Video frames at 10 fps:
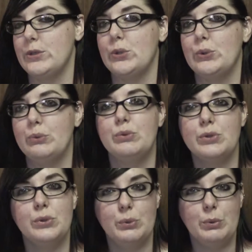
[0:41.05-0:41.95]
do
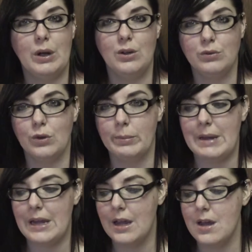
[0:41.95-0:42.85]
too well for
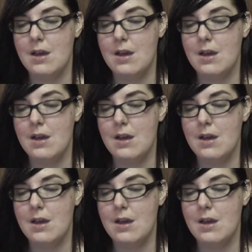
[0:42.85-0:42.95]
me,